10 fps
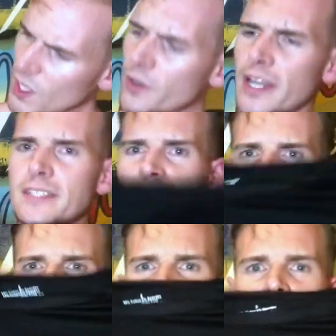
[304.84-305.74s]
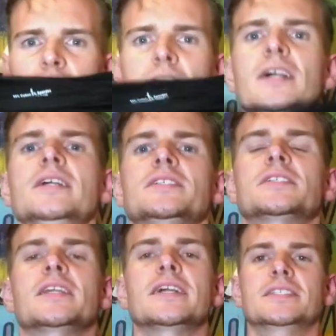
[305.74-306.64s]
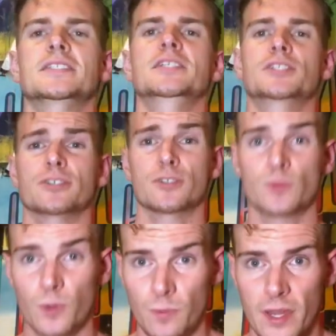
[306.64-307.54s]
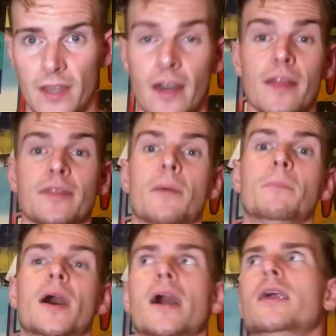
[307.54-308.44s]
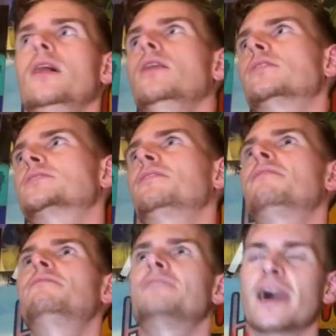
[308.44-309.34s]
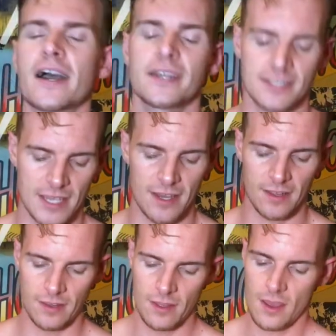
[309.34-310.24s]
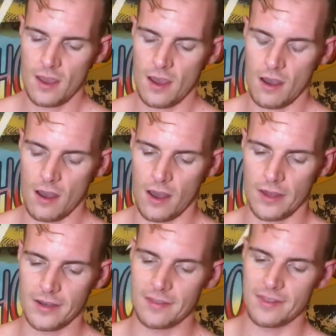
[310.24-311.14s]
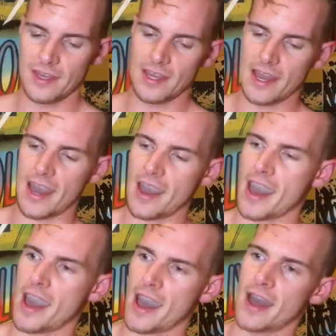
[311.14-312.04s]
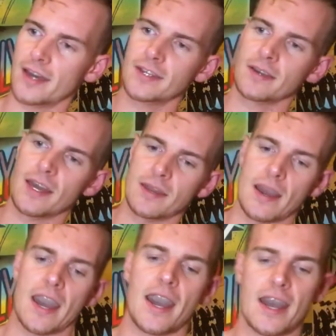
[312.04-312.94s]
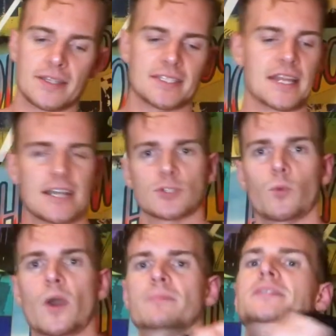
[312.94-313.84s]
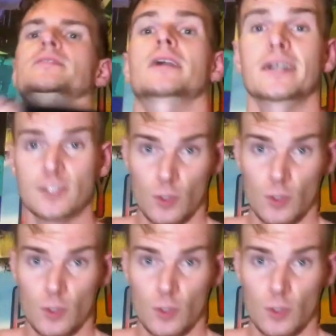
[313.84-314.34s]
Okay, it's a t-shirt. Just a nice t-shirt swoop neck. The model looked fine as hell on the ad, an ad slash website.